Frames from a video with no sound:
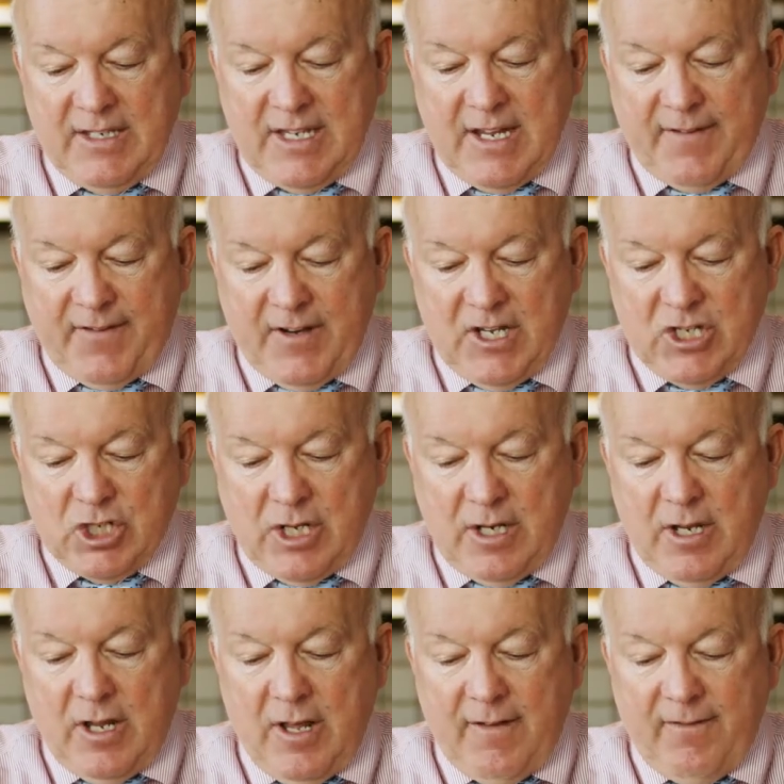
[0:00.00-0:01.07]
Definition:
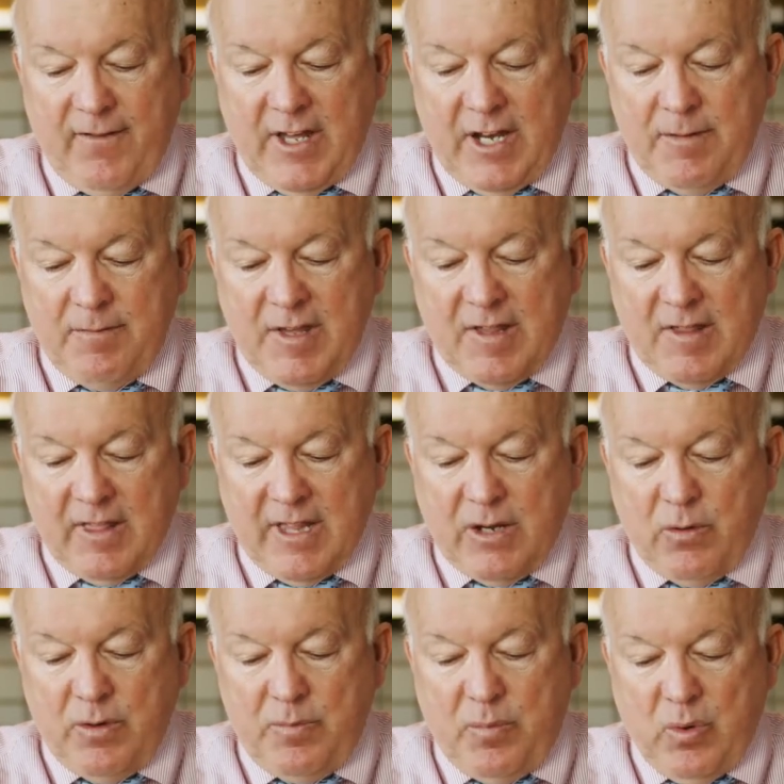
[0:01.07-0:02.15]
venom is
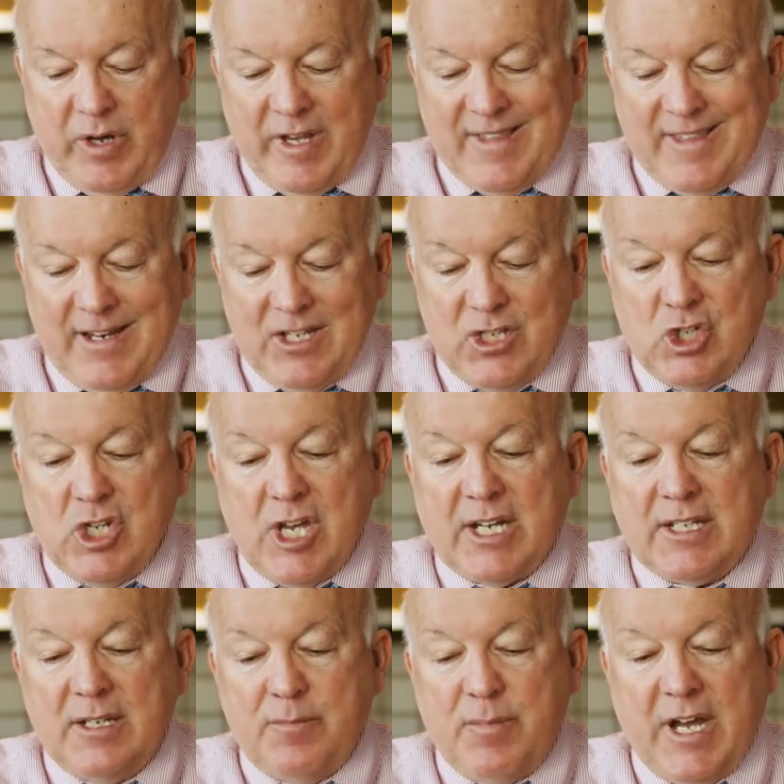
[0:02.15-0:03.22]
liquid poison
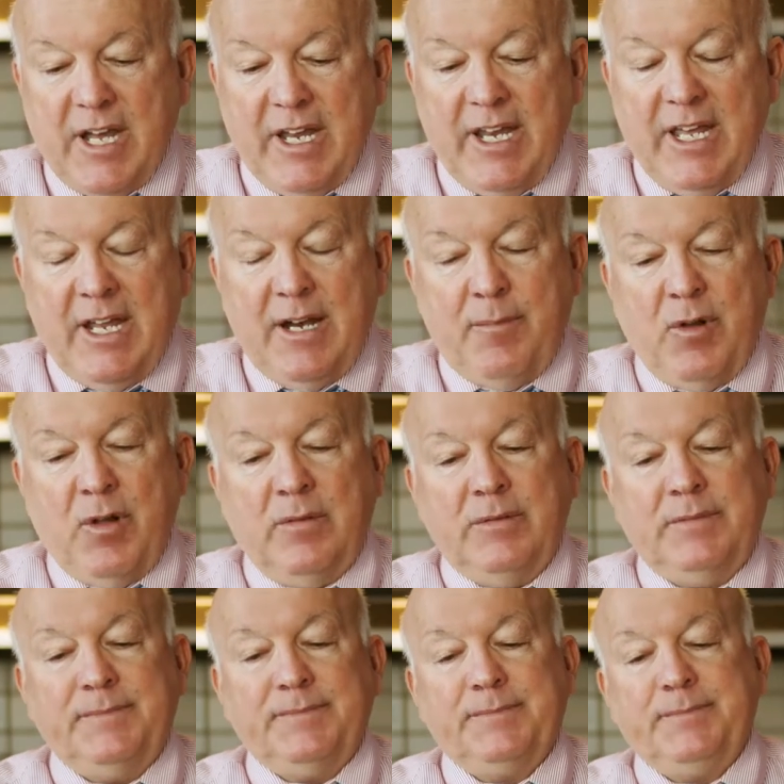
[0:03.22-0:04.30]
injected by an
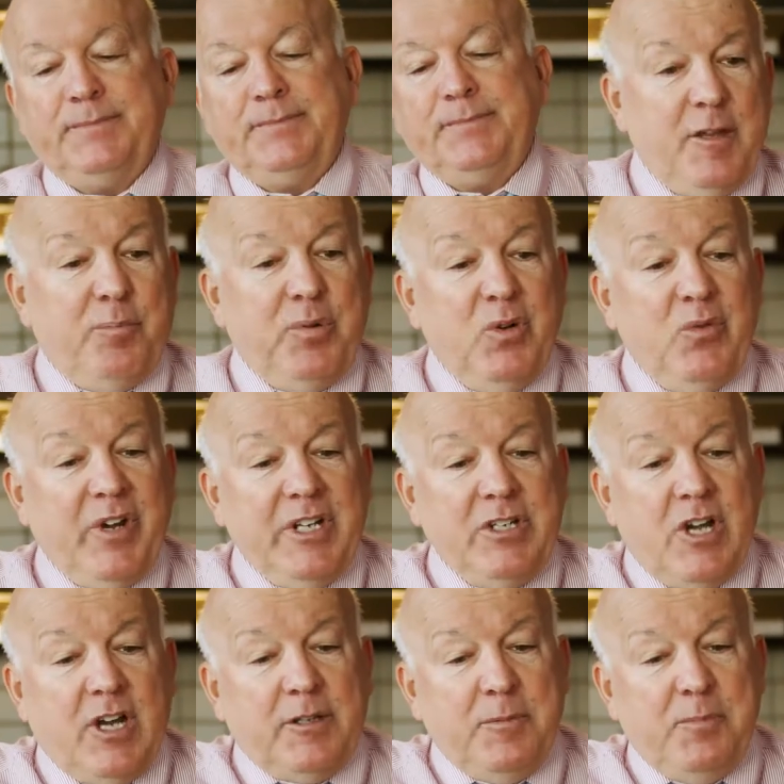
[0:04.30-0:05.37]
animal. The blue-ringed
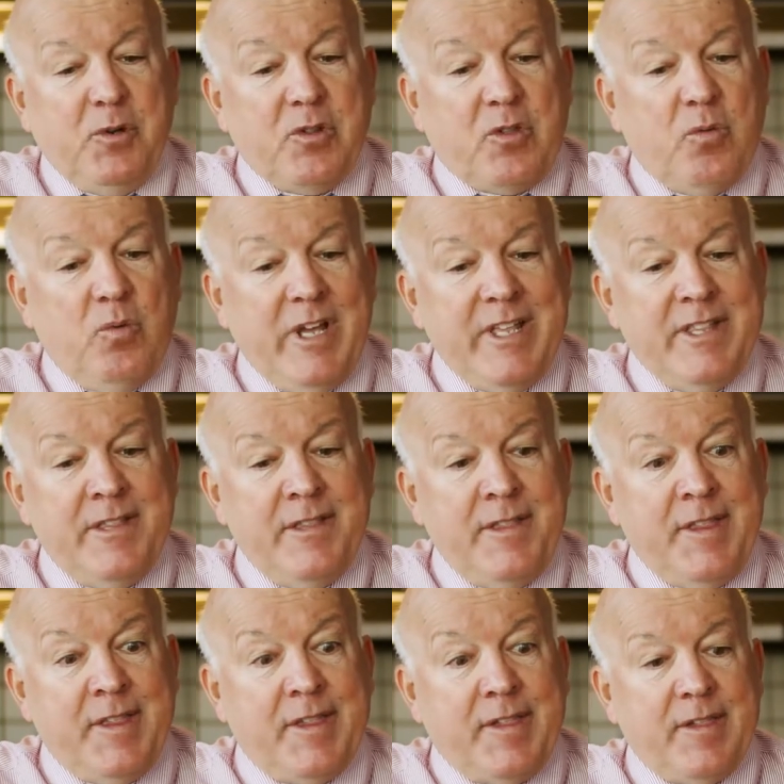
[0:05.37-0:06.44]
octopus
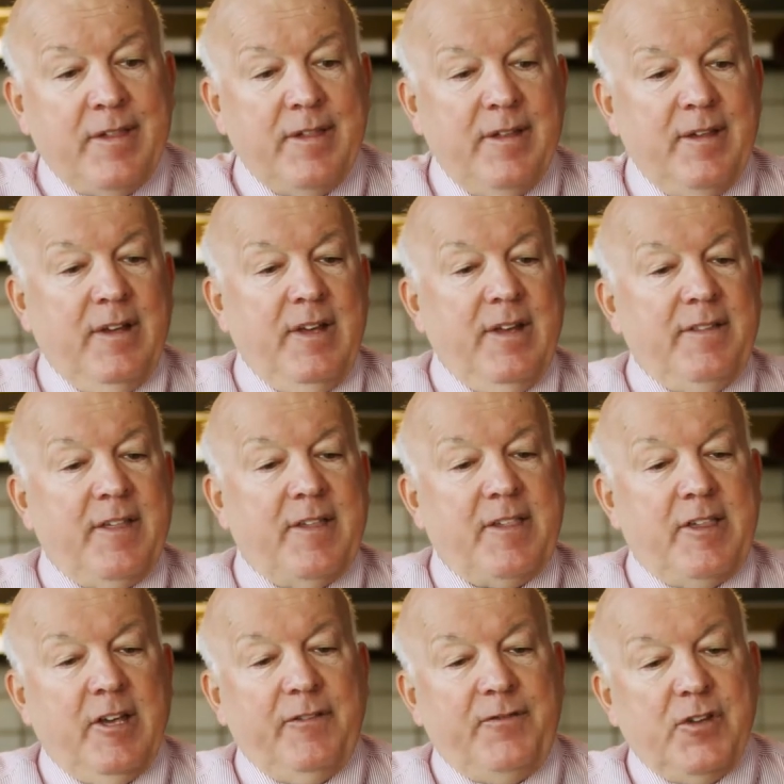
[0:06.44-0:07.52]
wins. The
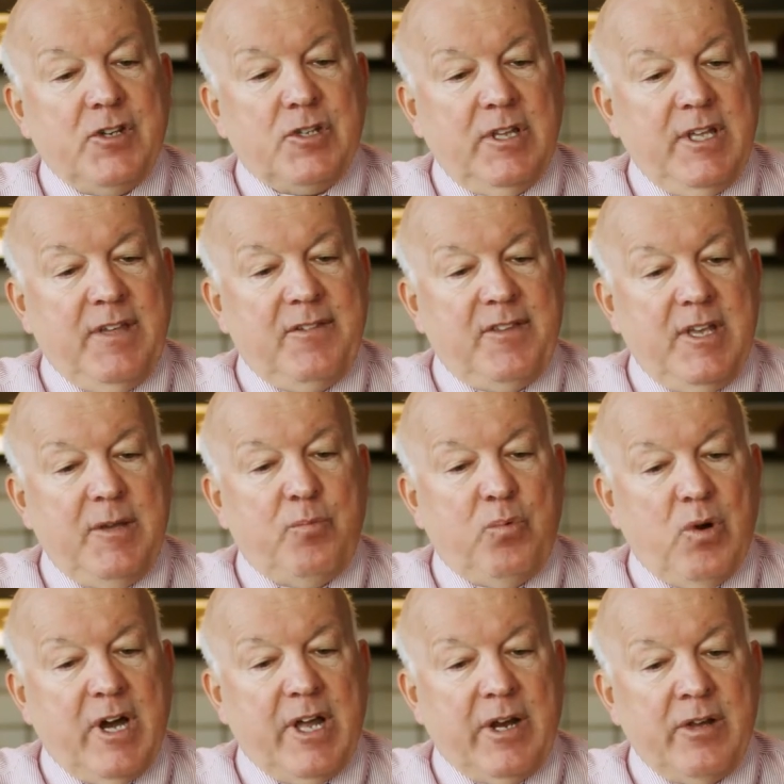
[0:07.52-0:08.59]
sailfish leaves deep
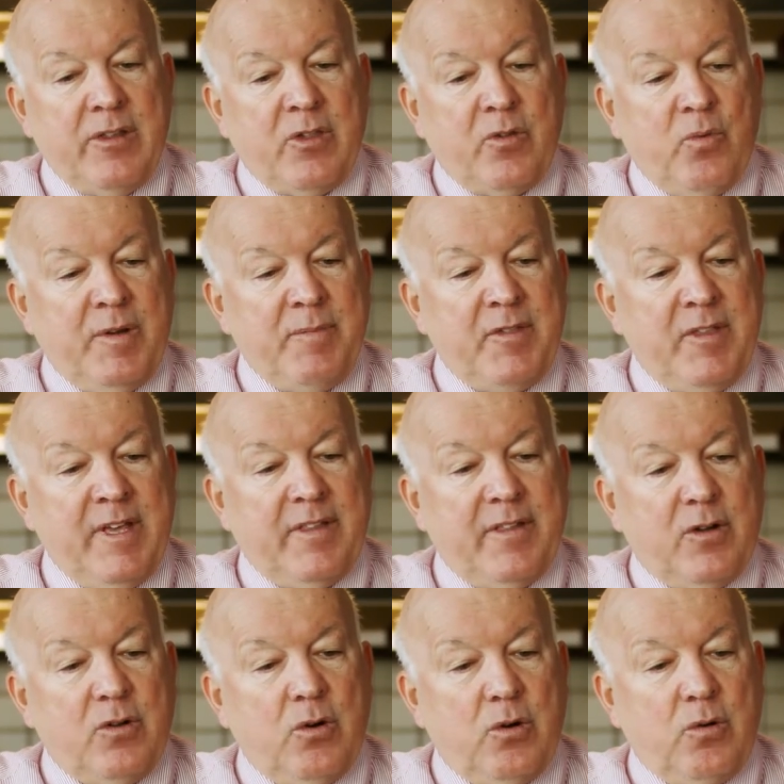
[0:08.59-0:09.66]
water and swims near the
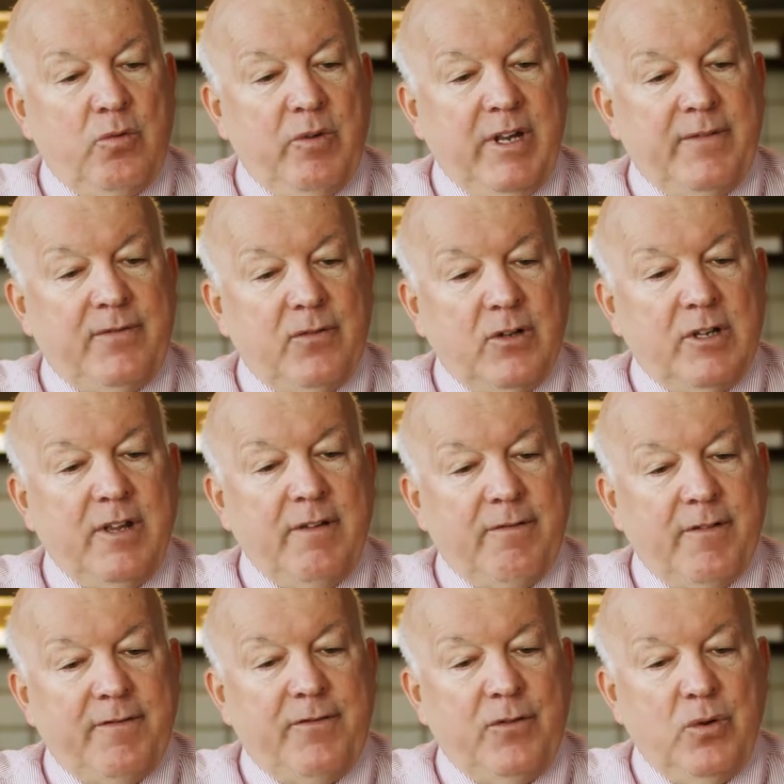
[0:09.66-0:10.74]
coral reef looking
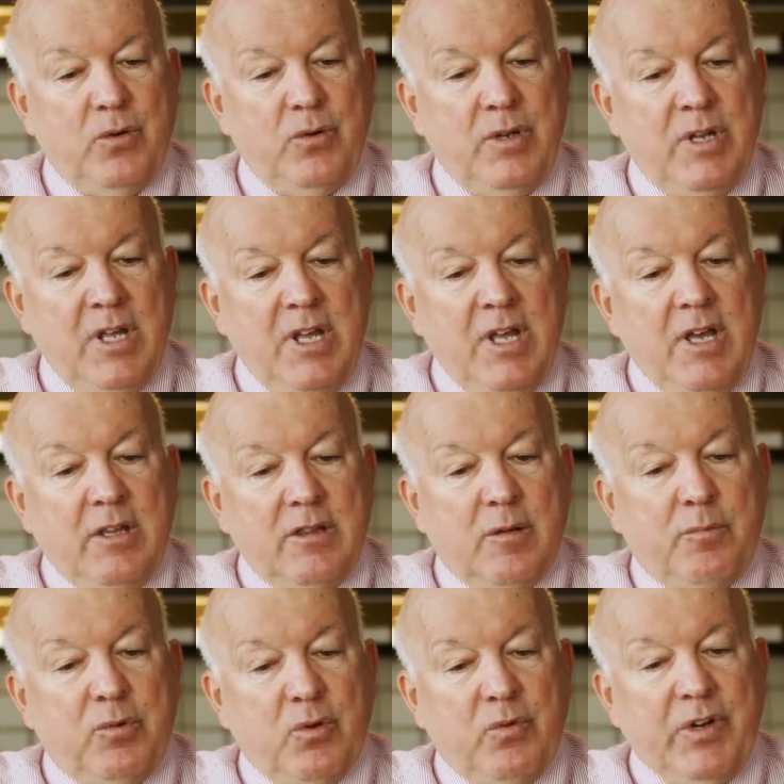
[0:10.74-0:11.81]
for food. The
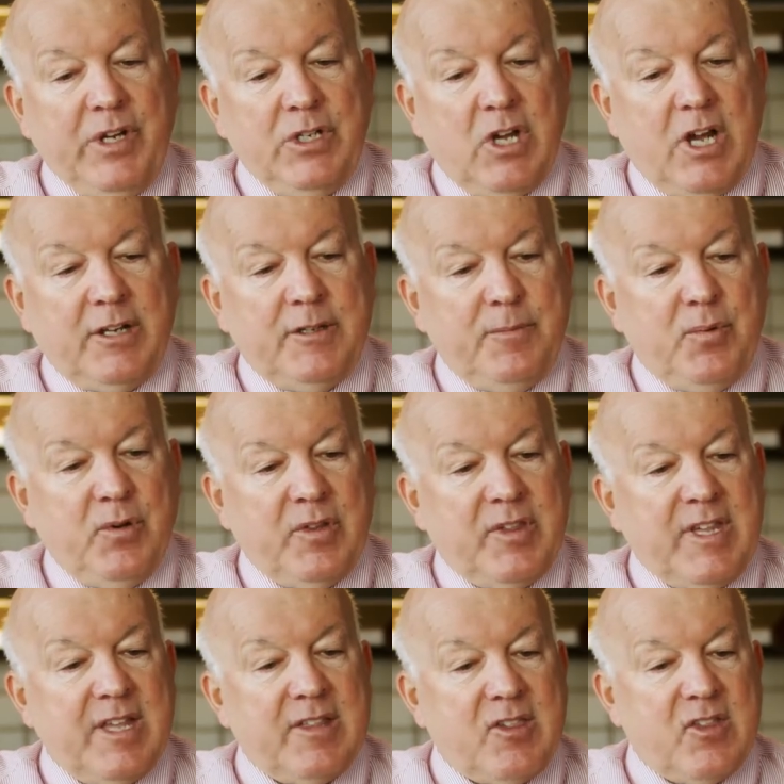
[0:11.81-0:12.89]
blue-ringed octopus
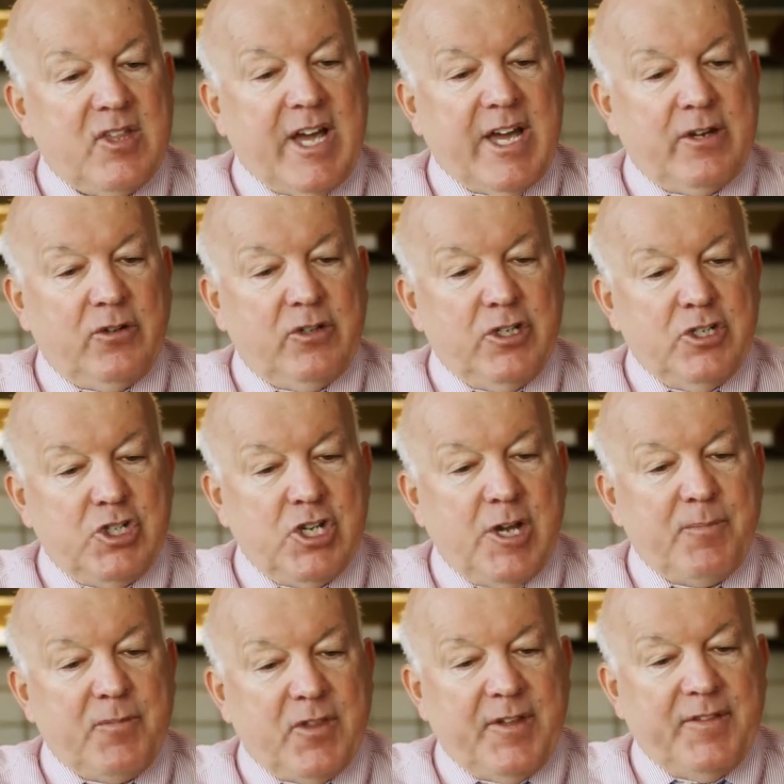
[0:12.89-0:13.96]
gets startled and
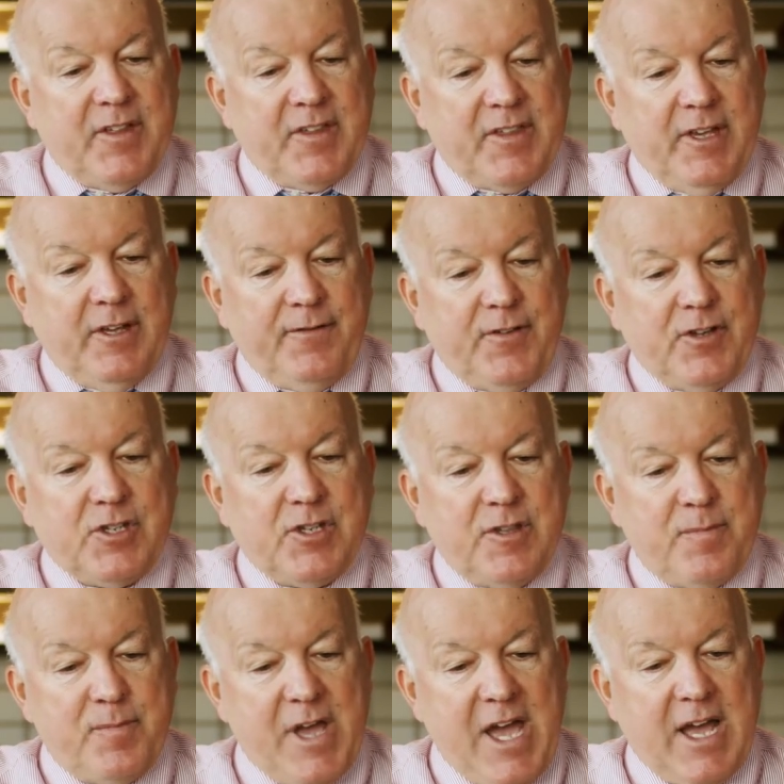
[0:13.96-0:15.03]
jumps on the sailfish's
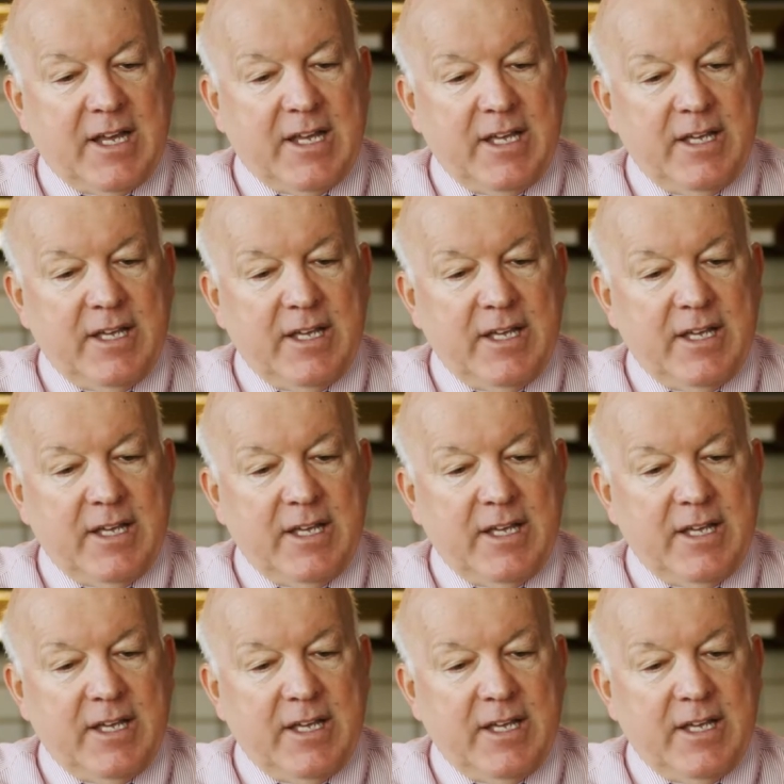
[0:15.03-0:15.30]
back.